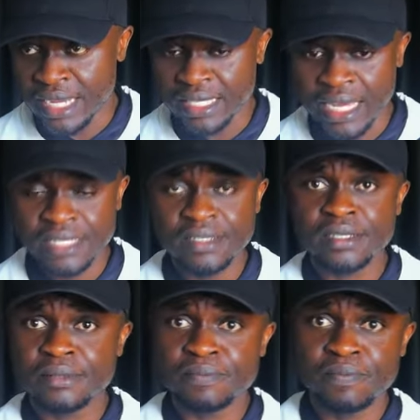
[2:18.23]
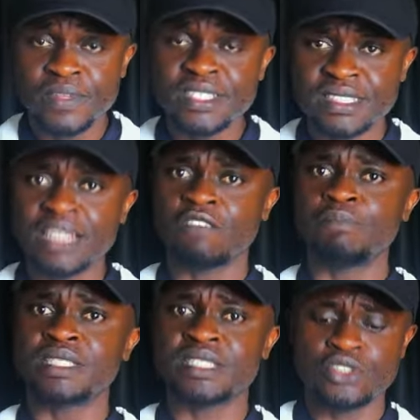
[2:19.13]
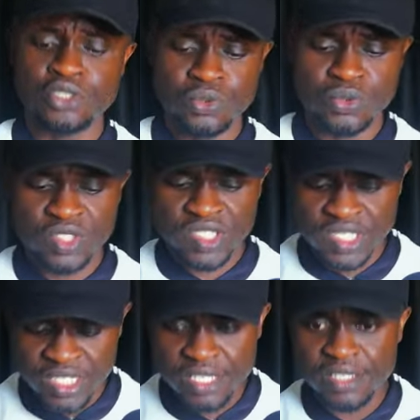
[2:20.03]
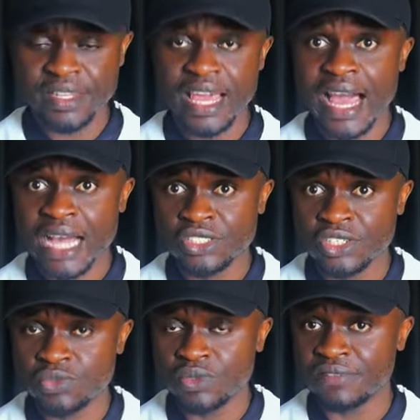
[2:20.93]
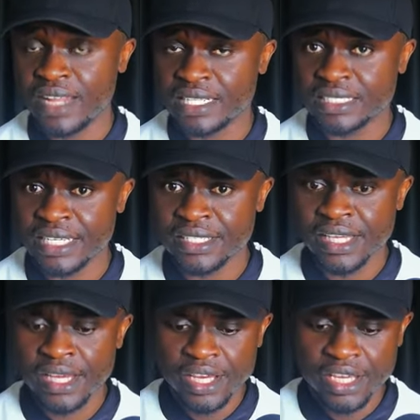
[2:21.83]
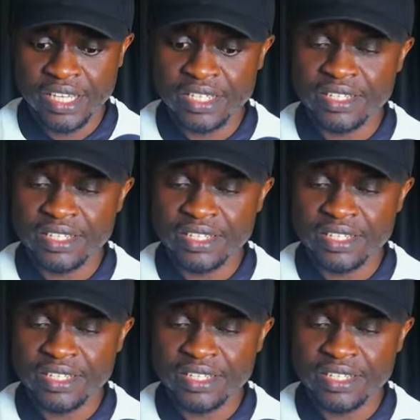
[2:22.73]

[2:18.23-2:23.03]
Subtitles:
And this set of persons, you see their actions reflected in the